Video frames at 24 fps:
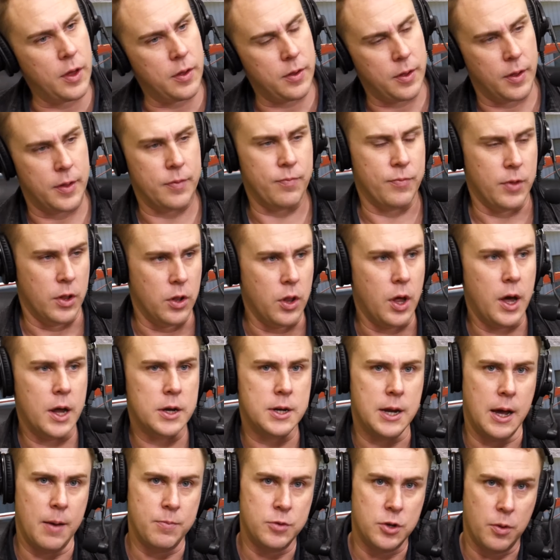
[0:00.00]
a lot of
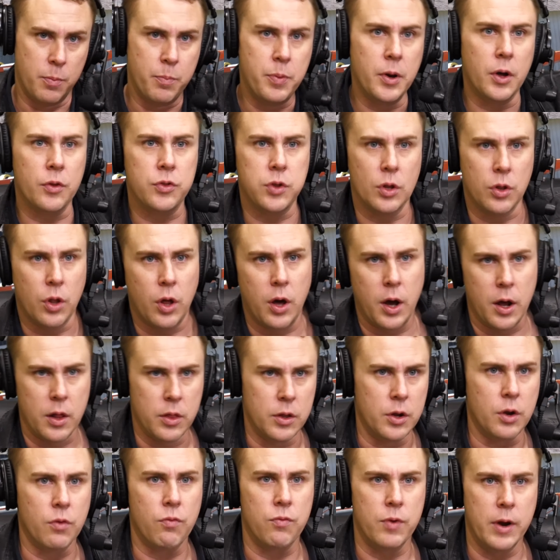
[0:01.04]
times they're built along a
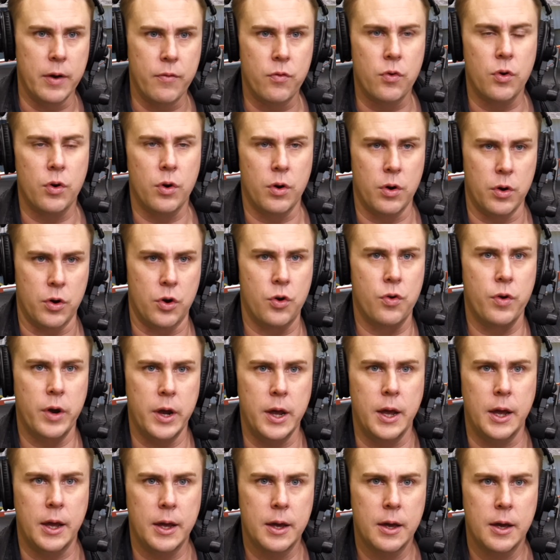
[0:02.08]
little river or a
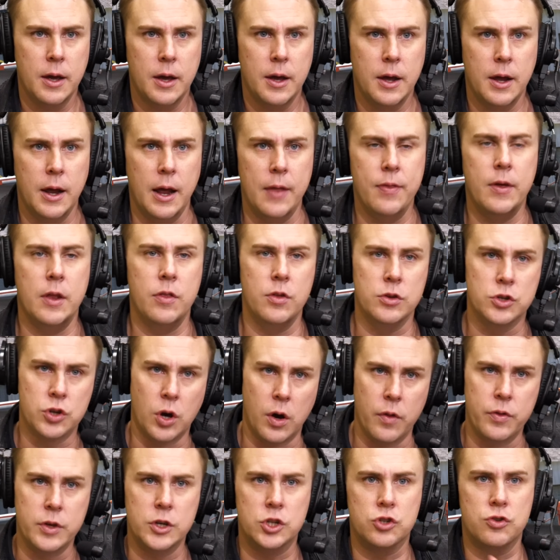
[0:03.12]
creek, and then there's
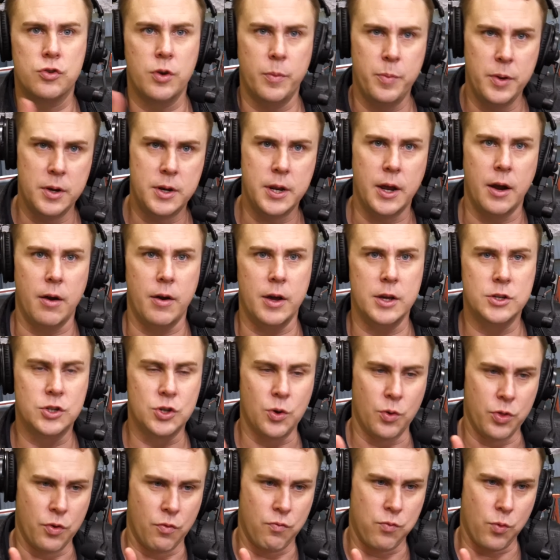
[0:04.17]
all these tributaries.
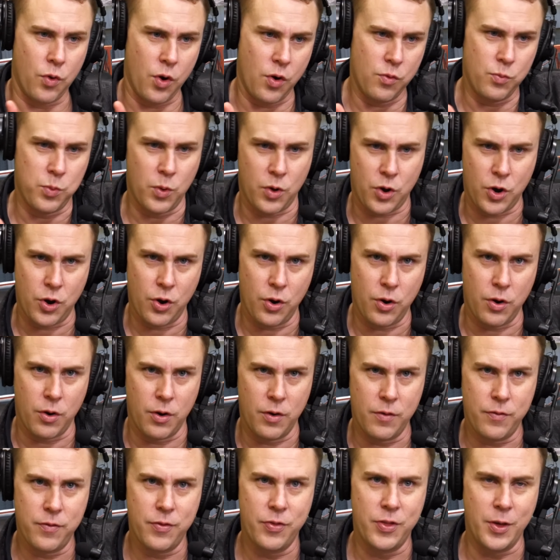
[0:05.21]
So the road will
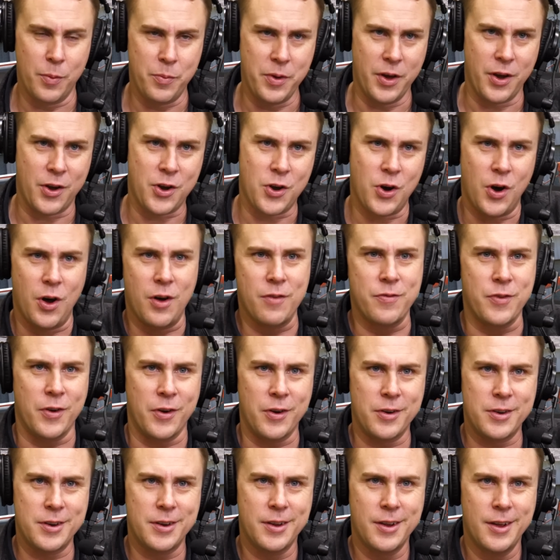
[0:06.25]
curve. There'll be a
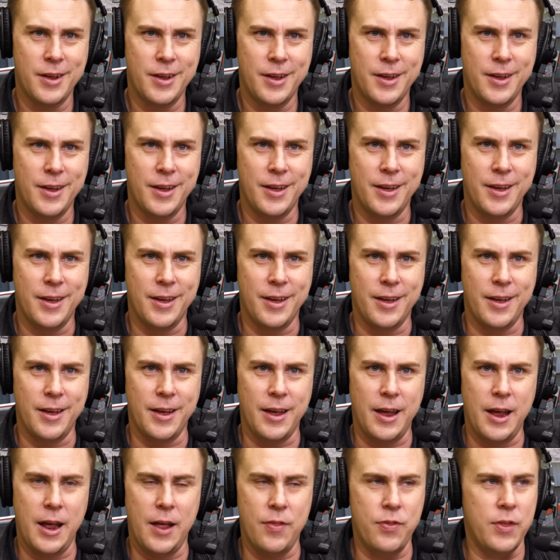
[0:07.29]
culvert,
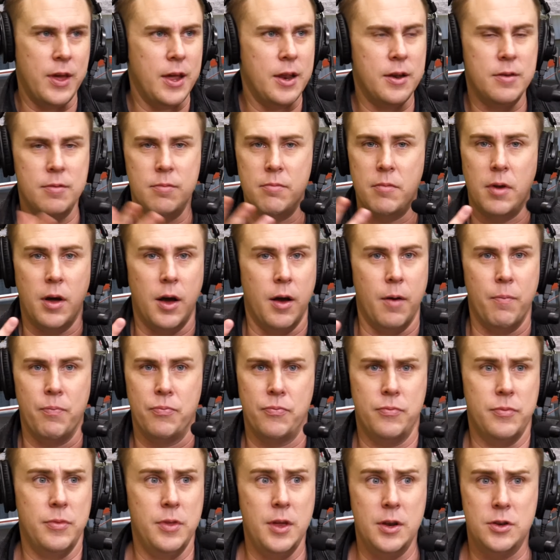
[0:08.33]
and then
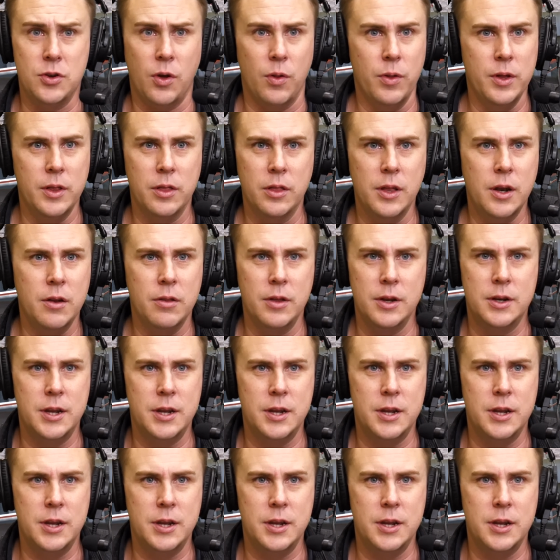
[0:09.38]
it only literally